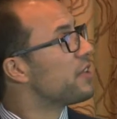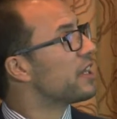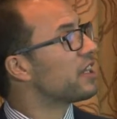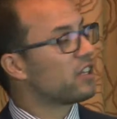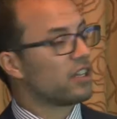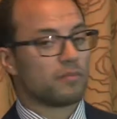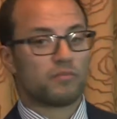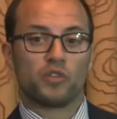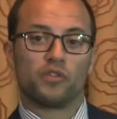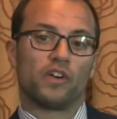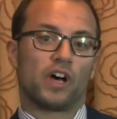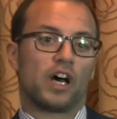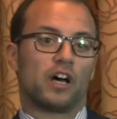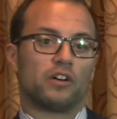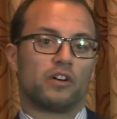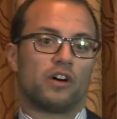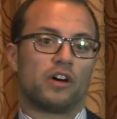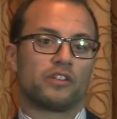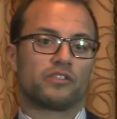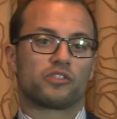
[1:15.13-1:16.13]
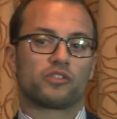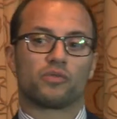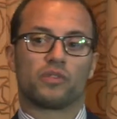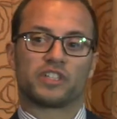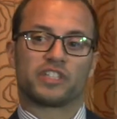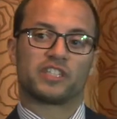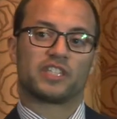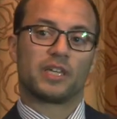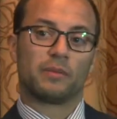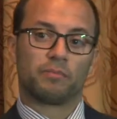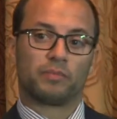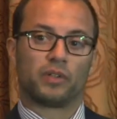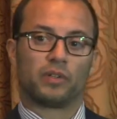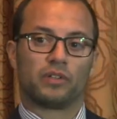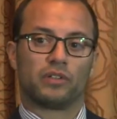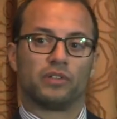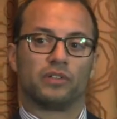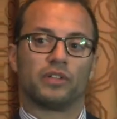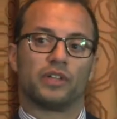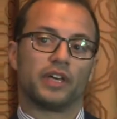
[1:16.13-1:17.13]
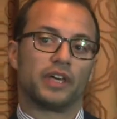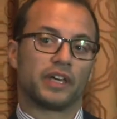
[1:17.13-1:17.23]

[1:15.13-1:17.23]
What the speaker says: then going to move on to a simple